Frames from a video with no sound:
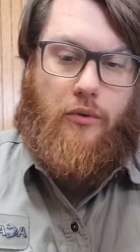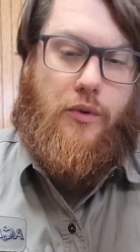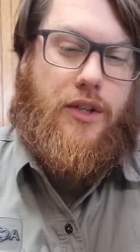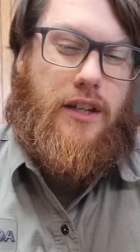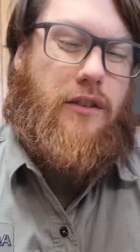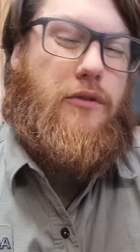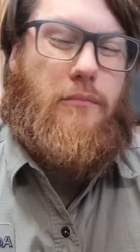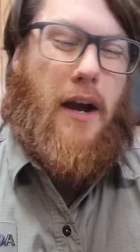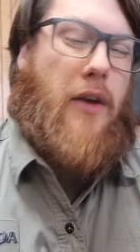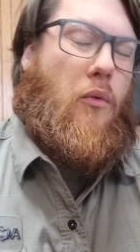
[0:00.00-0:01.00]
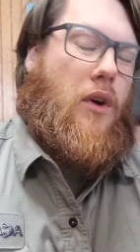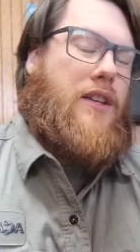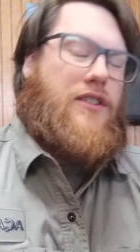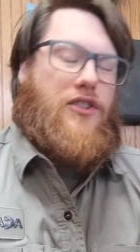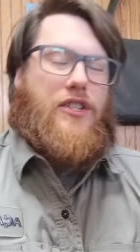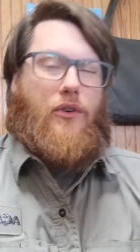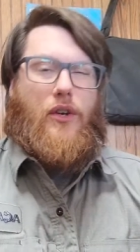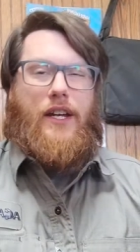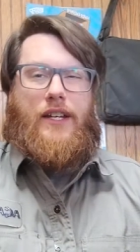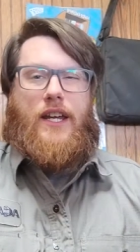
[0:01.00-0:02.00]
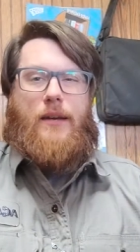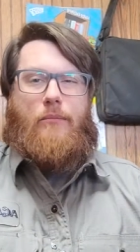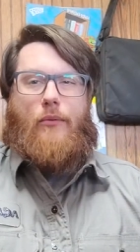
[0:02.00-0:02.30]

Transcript: tools that you might want to just go ahead and keep